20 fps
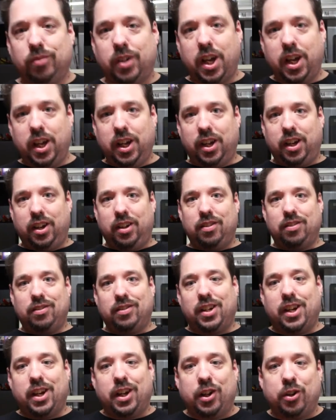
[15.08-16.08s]
Hey,
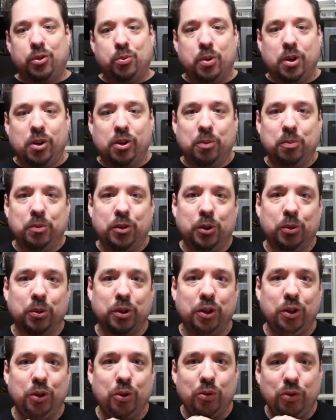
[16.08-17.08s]
and welcome to a
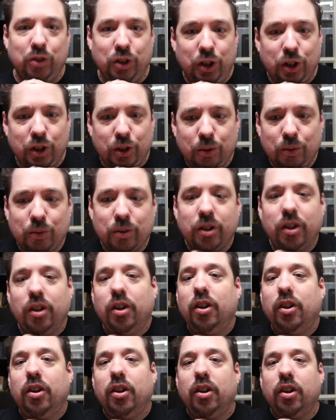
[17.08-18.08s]
new video.
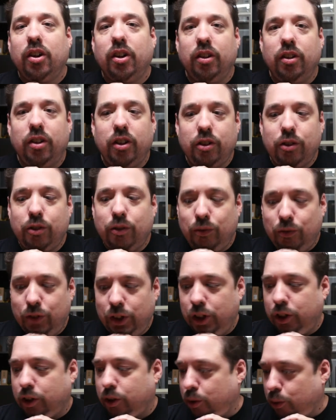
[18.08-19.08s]
This
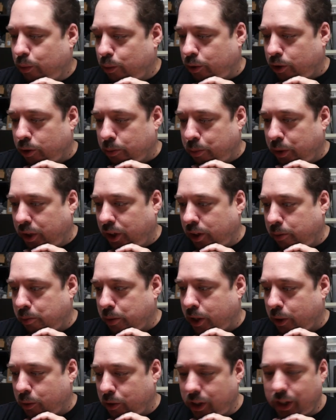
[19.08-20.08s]
video will be
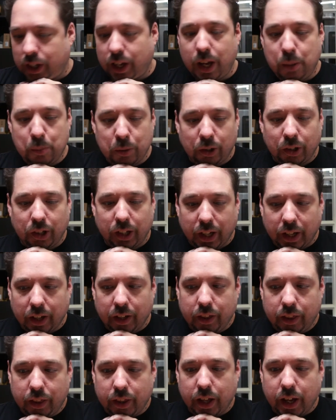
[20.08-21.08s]
about cable
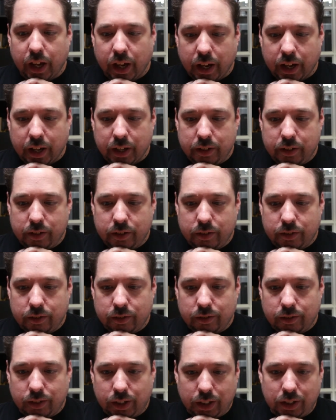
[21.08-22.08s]
length and
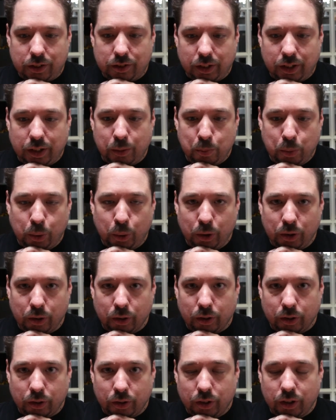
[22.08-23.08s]
is it
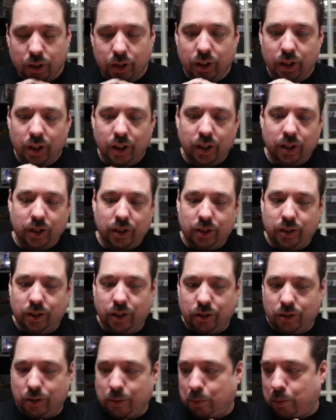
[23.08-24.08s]
important?
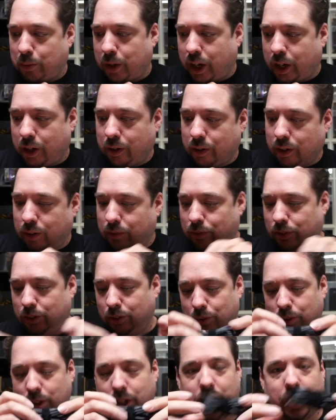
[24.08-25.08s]
Does it matter if
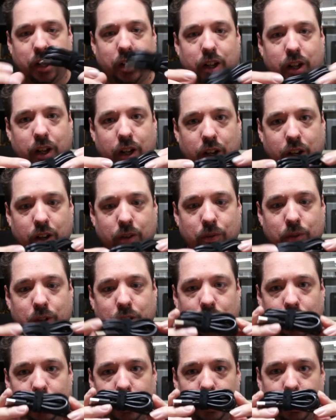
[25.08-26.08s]
you get a
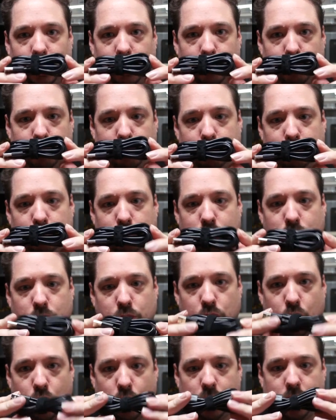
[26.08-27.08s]
really
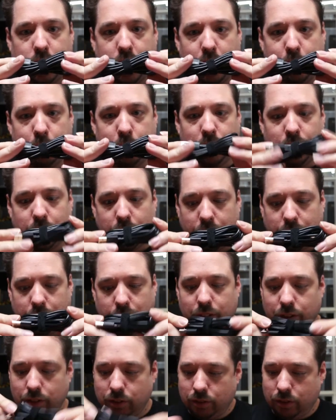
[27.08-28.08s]
long cable like
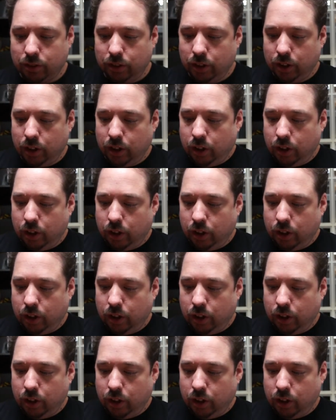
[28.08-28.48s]
this